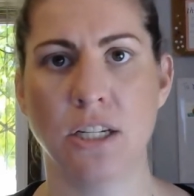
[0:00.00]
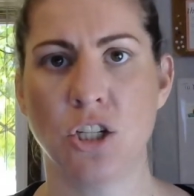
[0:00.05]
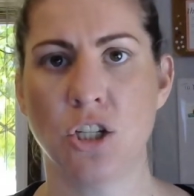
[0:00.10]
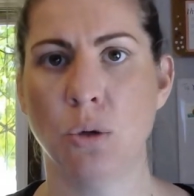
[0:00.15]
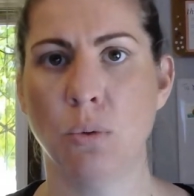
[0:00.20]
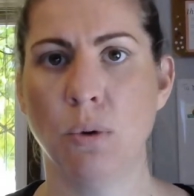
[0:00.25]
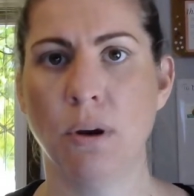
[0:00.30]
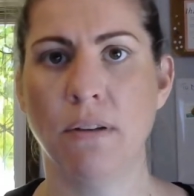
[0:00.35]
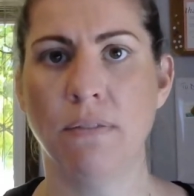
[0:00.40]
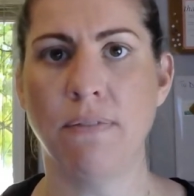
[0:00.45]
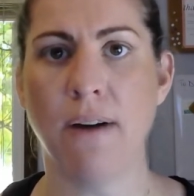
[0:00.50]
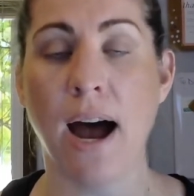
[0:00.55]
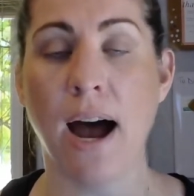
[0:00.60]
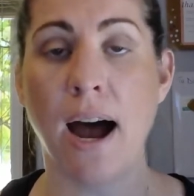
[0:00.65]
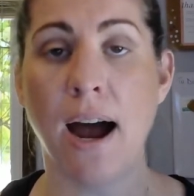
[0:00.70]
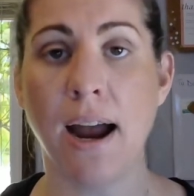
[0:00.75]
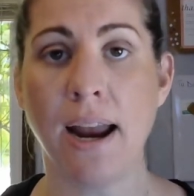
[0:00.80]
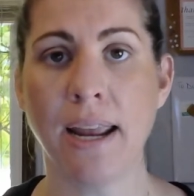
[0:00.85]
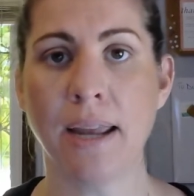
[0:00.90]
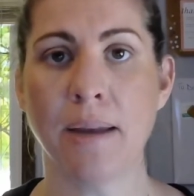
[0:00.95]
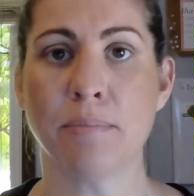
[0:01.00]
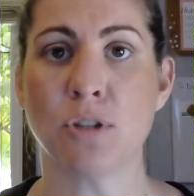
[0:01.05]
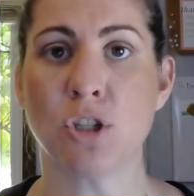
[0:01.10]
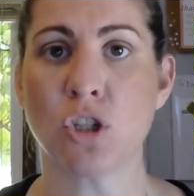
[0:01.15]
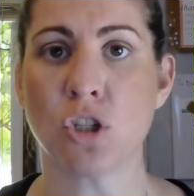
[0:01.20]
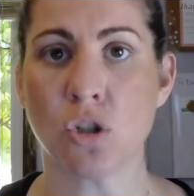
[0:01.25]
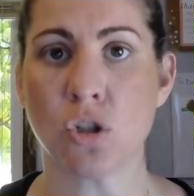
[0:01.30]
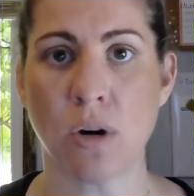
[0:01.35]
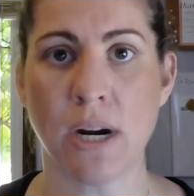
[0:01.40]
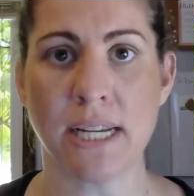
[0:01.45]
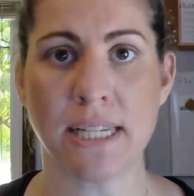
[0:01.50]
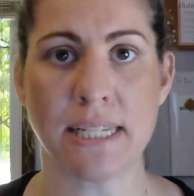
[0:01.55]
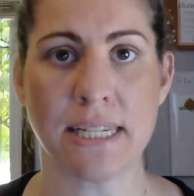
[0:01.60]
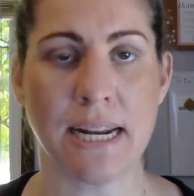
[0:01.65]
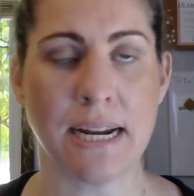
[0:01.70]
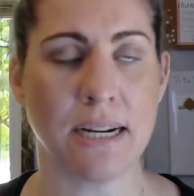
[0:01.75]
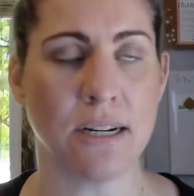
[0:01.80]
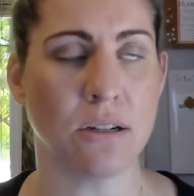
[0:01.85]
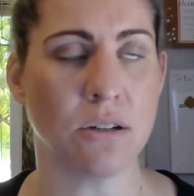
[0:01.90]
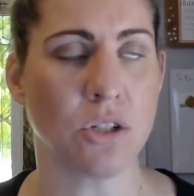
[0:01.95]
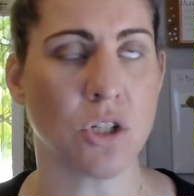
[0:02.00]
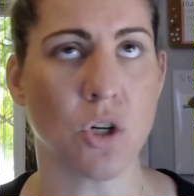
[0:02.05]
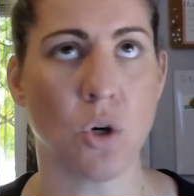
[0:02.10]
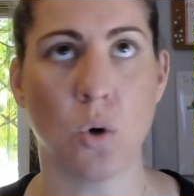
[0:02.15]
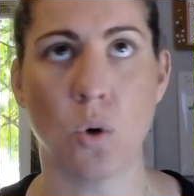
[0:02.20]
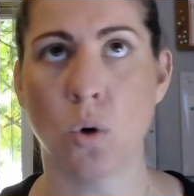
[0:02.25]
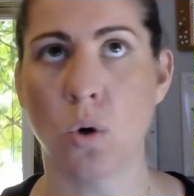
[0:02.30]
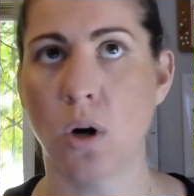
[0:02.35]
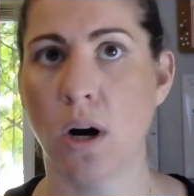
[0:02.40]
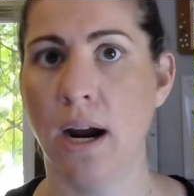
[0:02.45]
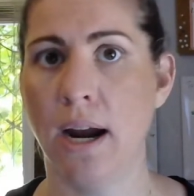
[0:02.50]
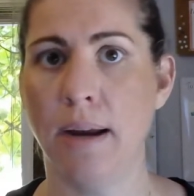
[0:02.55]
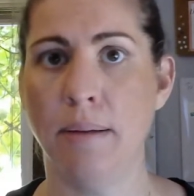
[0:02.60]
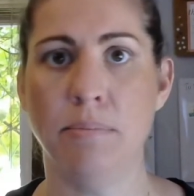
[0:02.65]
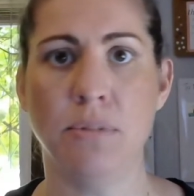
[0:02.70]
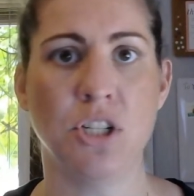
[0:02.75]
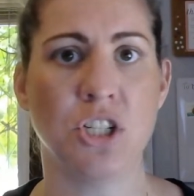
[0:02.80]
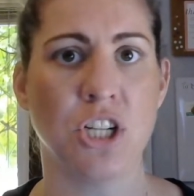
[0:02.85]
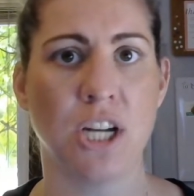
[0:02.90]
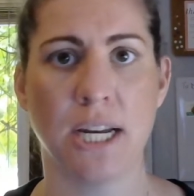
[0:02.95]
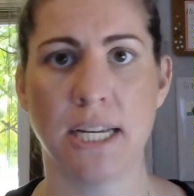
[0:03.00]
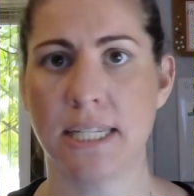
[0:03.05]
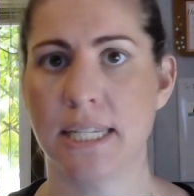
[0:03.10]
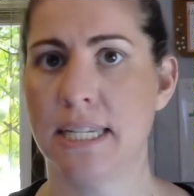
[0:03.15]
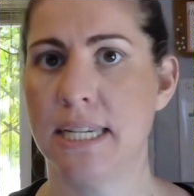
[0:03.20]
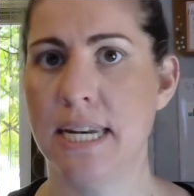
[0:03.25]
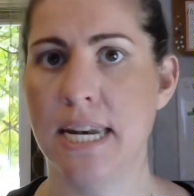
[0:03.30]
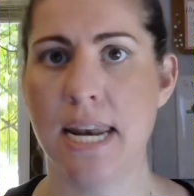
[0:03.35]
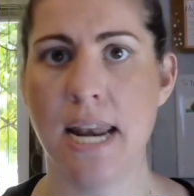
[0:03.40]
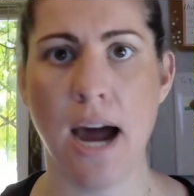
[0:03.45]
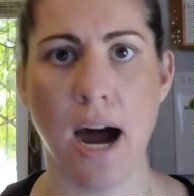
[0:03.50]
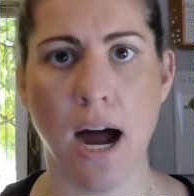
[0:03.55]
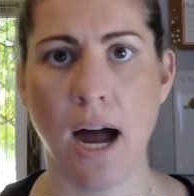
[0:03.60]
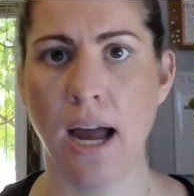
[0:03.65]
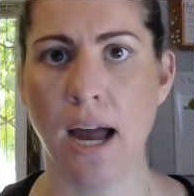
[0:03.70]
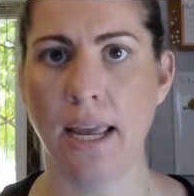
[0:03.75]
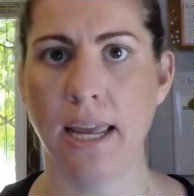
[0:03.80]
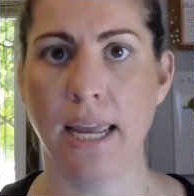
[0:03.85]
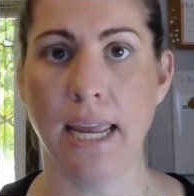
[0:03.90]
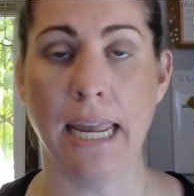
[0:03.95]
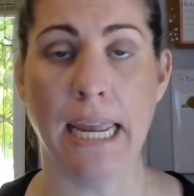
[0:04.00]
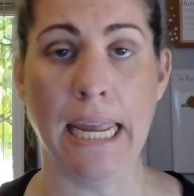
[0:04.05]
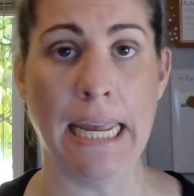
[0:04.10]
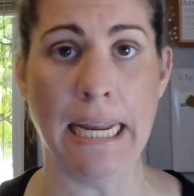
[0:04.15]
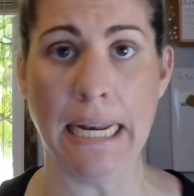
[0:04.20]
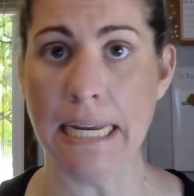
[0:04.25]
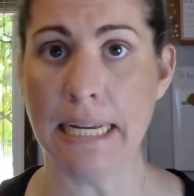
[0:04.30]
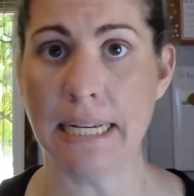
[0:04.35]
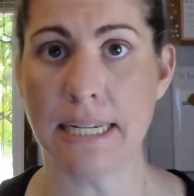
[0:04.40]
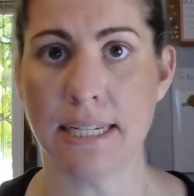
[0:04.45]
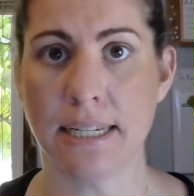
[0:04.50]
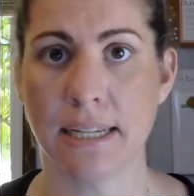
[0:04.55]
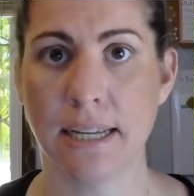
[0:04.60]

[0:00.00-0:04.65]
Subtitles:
So if I am stressed out or I'm just not in it,